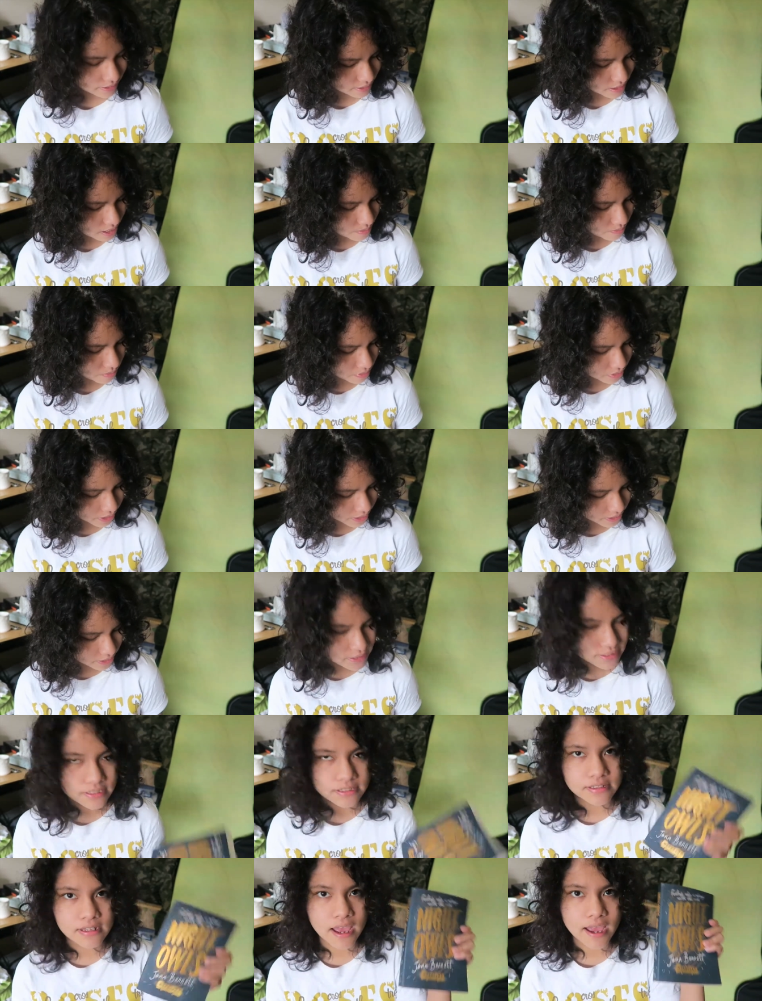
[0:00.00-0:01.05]
And that book
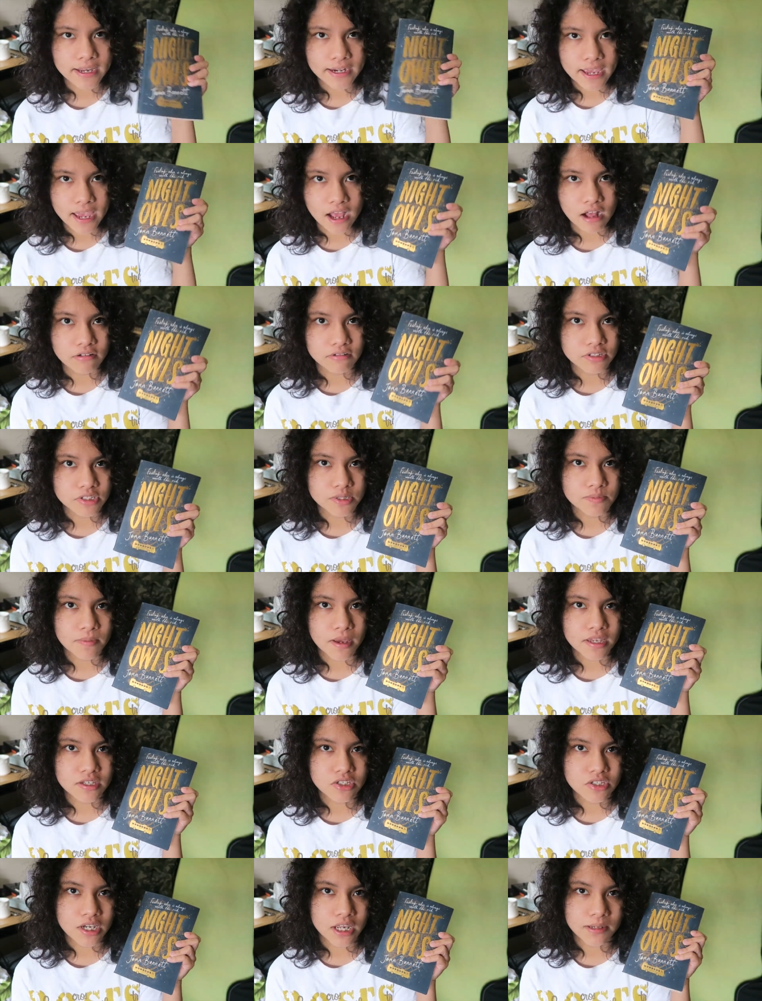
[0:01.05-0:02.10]
is Night Owls
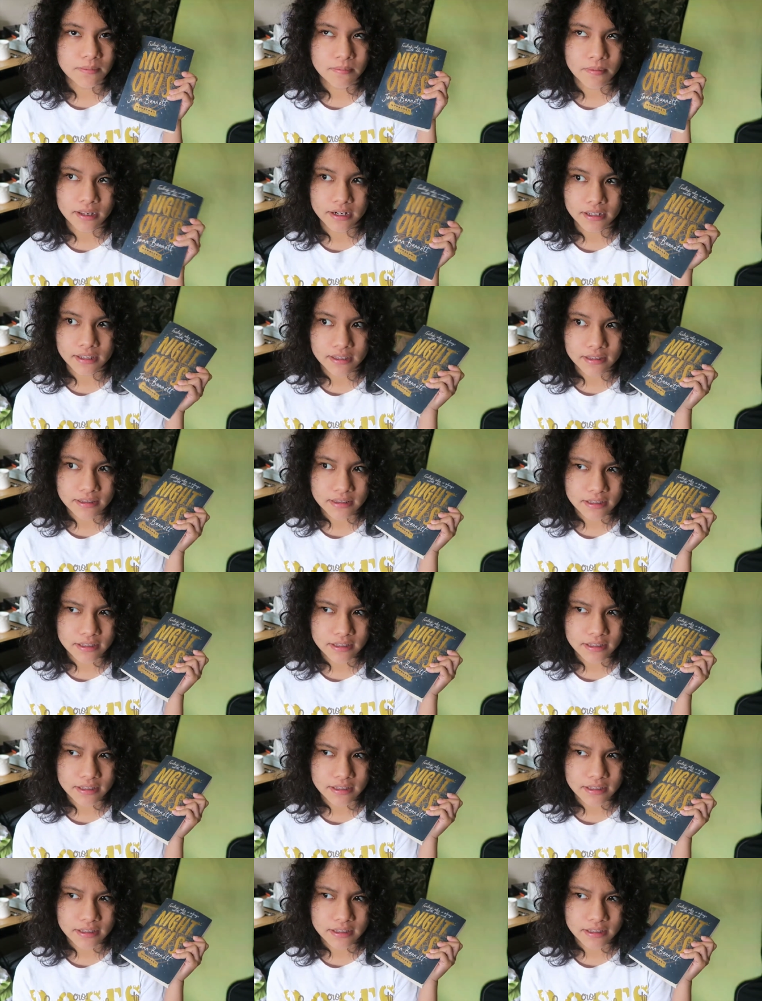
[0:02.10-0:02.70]
by Jenn Bennett.